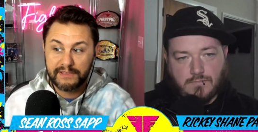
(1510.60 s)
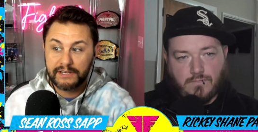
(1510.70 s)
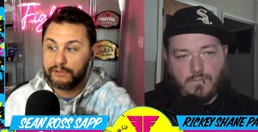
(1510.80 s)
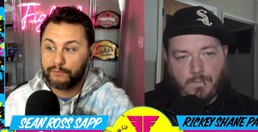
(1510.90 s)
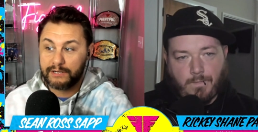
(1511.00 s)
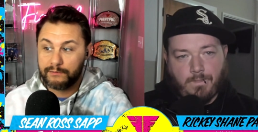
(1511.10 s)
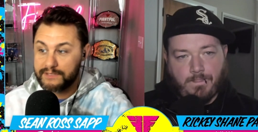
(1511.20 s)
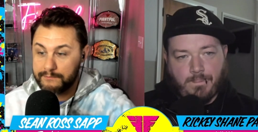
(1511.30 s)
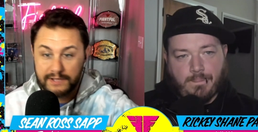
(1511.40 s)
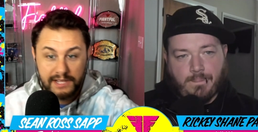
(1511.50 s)
Speaker 1: in the ring with
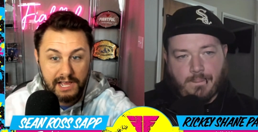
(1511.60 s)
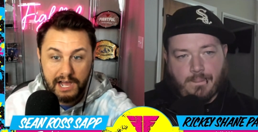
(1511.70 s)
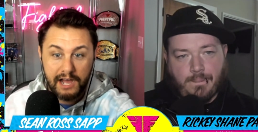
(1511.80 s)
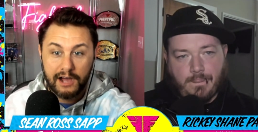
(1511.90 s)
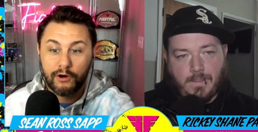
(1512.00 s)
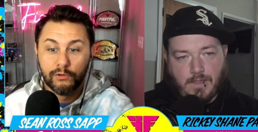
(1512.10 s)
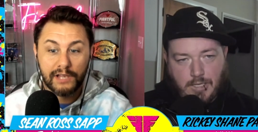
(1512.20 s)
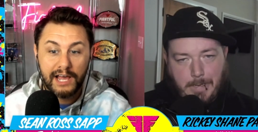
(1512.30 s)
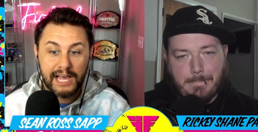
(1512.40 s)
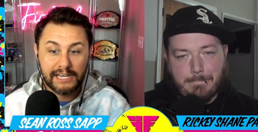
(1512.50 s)
him a whole
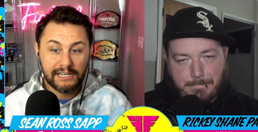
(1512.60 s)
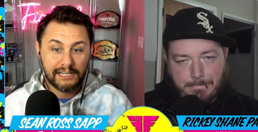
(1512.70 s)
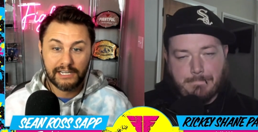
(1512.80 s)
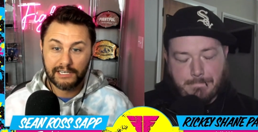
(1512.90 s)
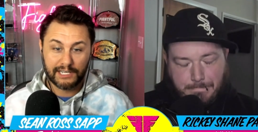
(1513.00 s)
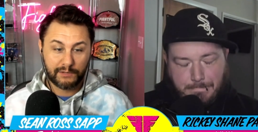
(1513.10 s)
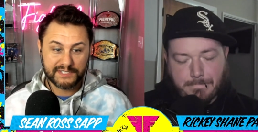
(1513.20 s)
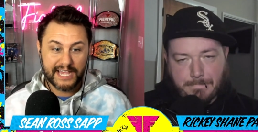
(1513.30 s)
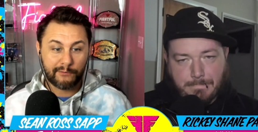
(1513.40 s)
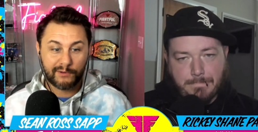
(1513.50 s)
lot. Like was
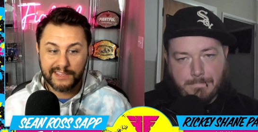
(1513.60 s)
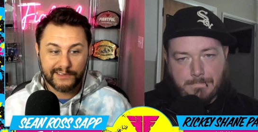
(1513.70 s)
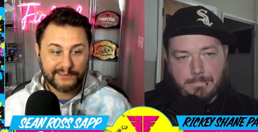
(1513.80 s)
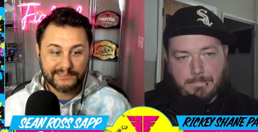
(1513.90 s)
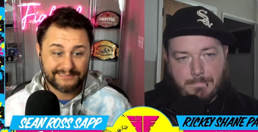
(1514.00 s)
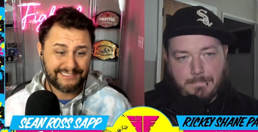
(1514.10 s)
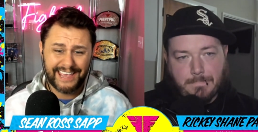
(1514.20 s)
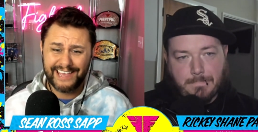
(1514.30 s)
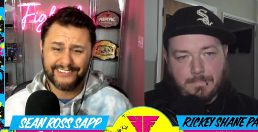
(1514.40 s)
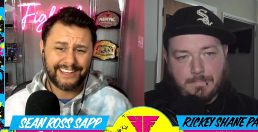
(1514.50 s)
that one of those
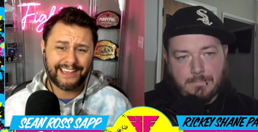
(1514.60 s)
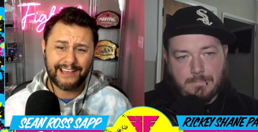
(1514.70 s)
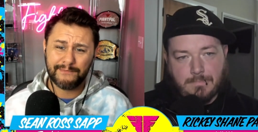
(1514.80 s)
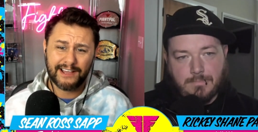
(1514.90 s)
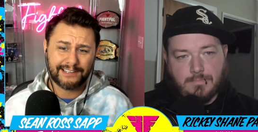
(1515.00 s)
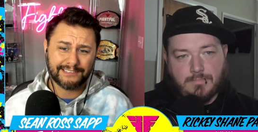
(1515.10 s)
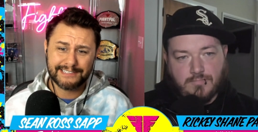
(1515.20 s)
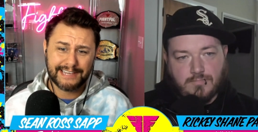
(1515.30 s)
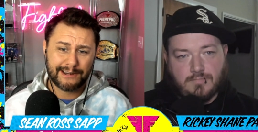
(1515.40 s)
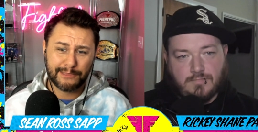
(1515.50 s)
hell yeah, I'm knocking this
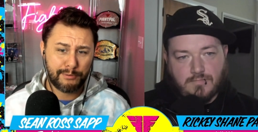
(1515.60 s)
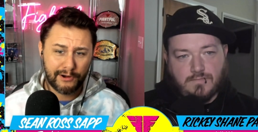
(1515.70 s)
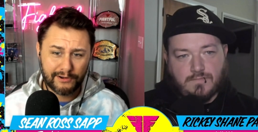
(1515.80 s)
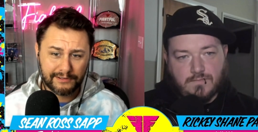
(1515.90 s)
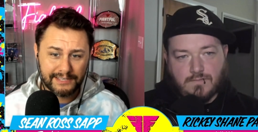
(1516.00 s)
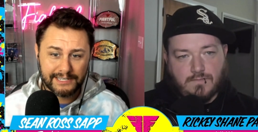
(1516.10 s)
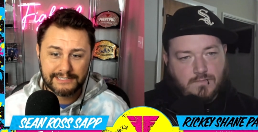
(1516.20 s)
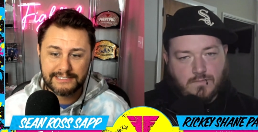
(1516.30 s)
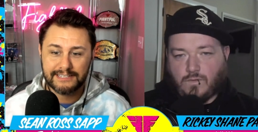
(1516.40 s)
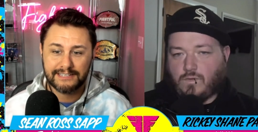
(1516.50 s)
out of the park
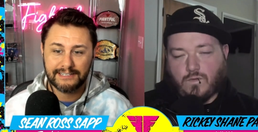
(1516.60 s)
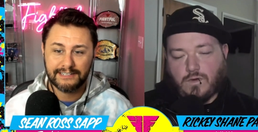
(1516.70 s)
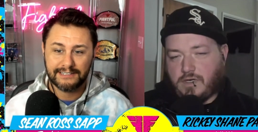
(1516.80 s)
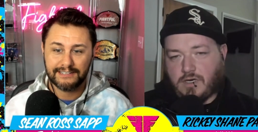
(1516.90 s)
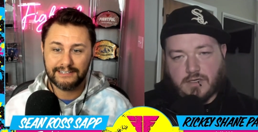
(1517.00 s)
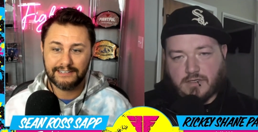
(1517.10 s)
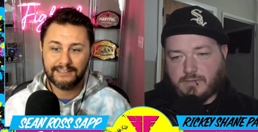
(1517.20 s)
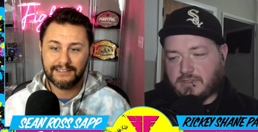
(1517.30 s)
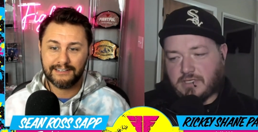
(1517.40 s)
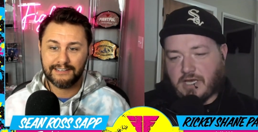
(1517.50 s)
things?
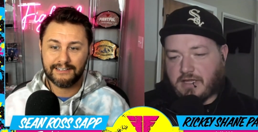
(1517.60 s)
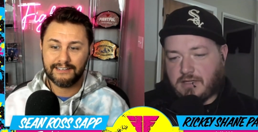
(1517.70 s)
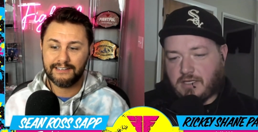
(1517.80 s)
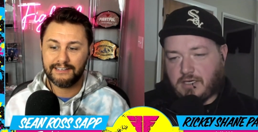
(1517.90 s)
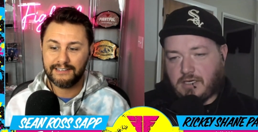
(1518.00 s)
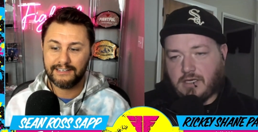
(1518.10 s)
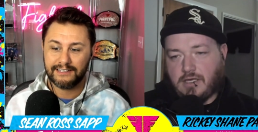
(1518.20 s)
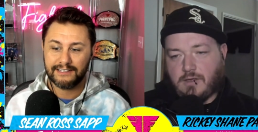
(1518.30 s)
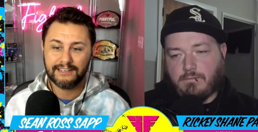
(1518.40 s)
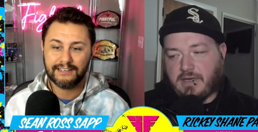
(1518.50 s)
Speaker 2: 100%. I think
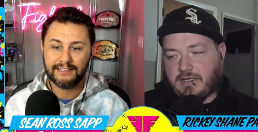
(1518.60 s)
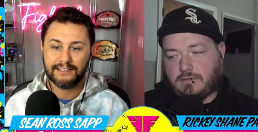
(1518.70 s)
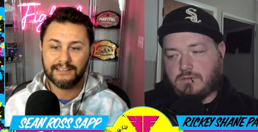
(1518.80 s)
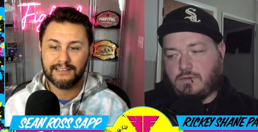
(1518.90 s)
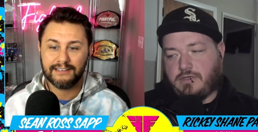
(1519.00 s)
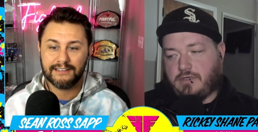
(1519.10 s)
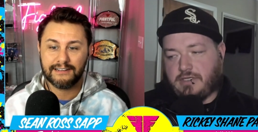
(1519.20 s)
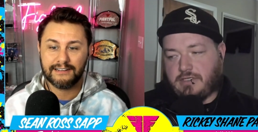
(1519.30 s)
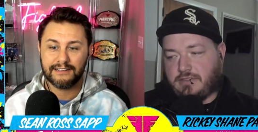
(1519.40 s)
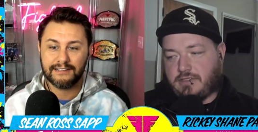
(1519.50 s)
Mance Warner
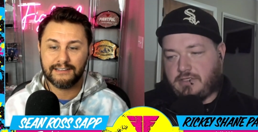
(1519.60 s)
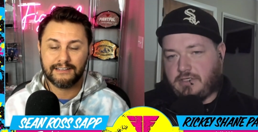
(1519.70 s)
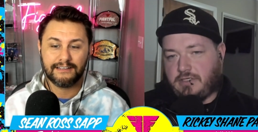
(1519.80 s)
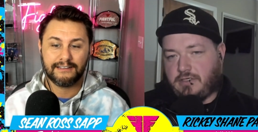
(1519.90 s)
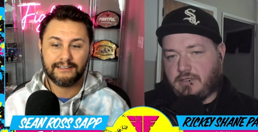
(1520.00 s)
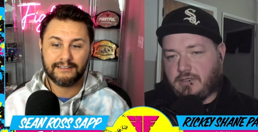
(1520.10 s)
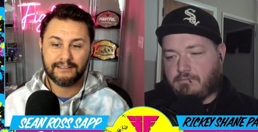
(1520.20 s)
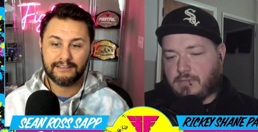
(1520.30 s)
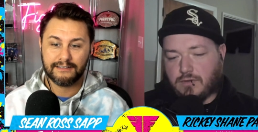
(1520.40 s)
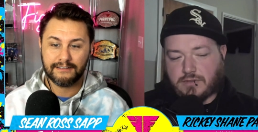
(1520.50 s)
is the
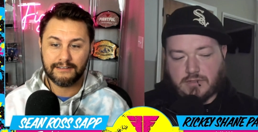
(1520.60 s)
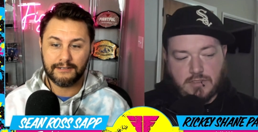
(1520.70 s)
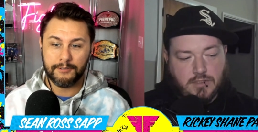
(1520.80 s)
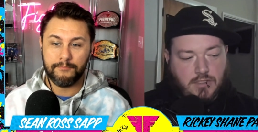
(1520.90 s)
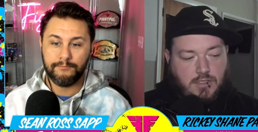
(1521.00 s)
most